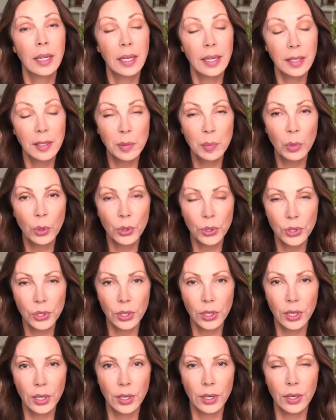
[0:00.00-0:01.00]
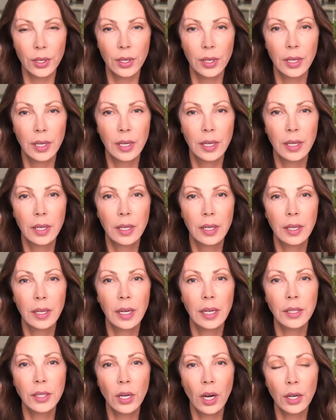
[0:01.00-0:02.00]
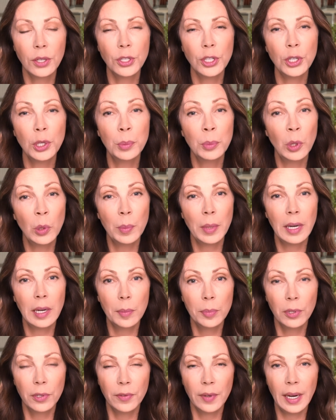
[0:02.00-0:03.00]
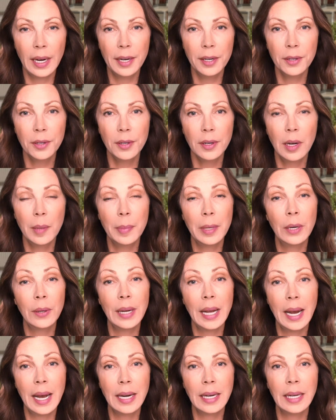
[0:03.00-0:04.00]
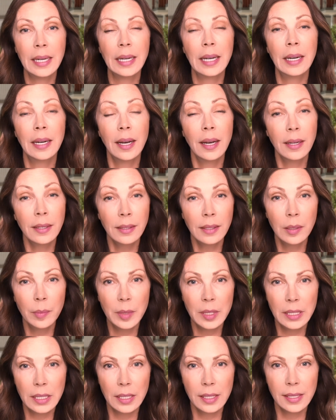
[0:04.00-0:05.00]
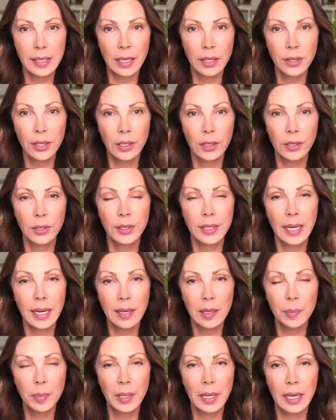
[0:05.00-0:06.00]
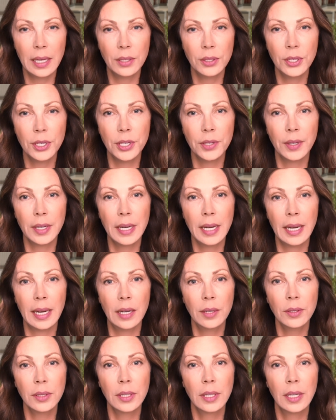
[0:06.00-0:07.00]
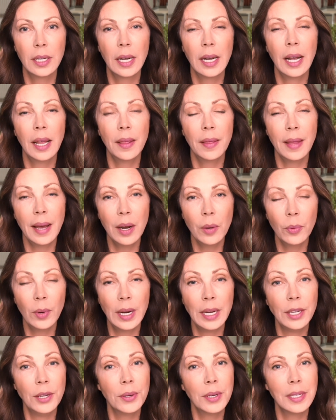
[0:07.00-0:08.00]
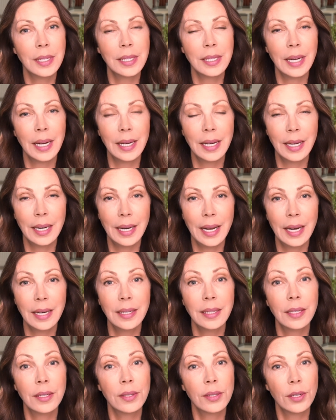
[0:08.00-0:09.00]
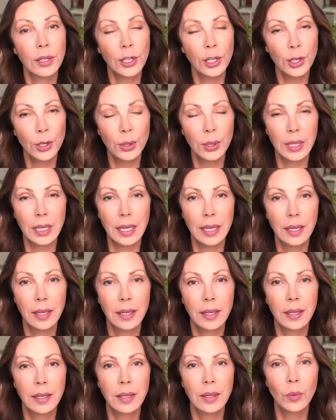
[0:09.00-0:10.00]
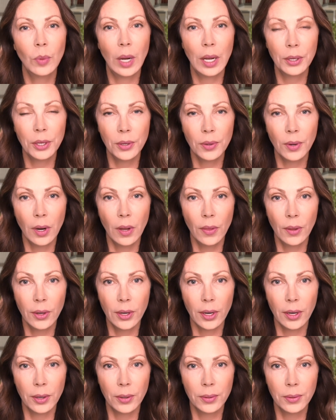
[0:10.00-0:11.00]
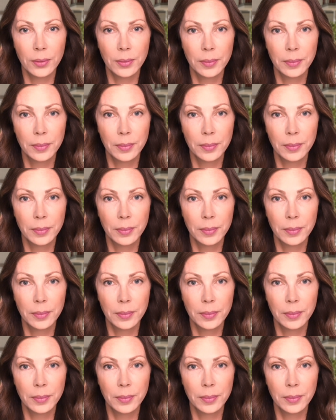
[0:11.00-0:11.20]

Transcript: It's more secure. And talk to your mobile provider about adding an unlimited cellular data plan to your account, and that way you can stay connected securely while you're on the go.